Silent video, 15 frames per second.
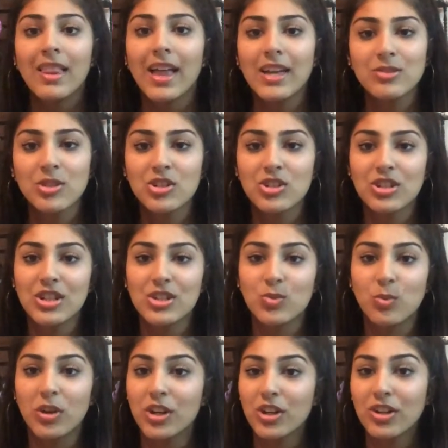Last question is
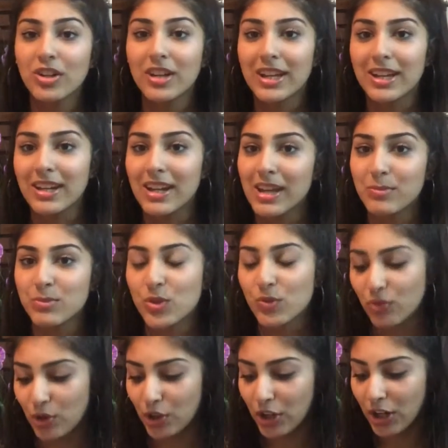what are your nicknames
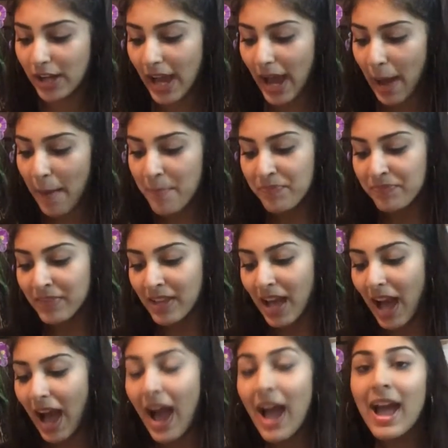for your cat?
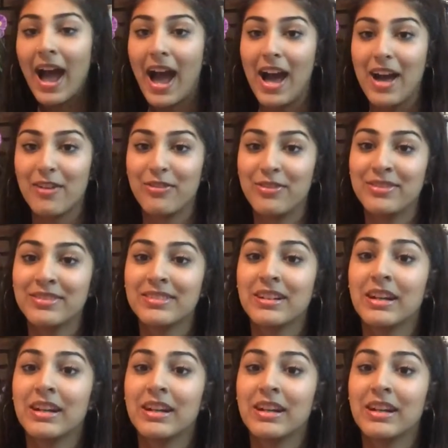I have